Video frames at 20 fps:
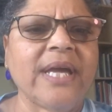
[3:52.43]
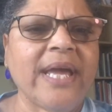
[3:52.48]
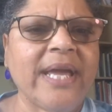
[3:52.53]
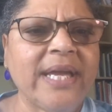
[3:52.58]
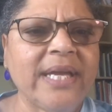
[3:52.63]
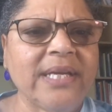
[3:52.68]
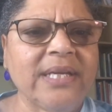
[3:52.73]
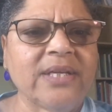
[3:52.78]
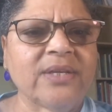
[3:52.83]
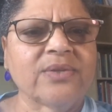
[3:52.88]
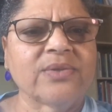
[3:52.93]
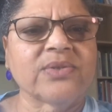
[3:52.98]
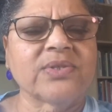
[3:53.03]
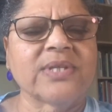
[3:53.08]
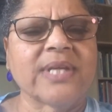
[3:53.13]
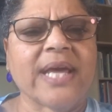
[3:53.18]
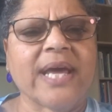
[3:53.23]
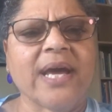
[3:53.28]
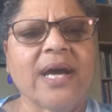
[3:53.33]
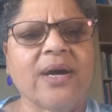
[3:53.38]
8
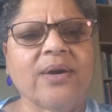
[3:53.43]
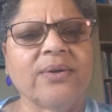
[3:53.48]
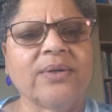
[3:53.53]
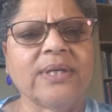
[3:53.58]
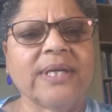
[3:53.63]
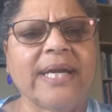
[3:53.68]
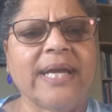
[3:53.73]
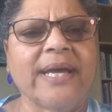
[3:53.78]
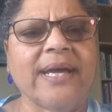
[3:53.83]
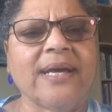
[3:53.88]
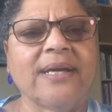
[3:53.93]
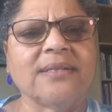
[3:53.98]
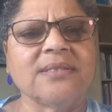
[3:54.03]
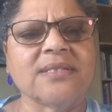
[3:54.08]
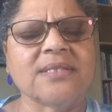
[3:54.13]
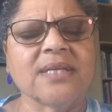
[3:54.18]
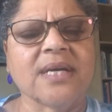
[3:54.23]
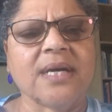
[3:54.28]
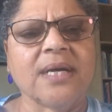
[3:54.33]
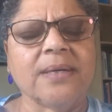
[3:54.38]
years now.
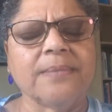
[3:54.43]
And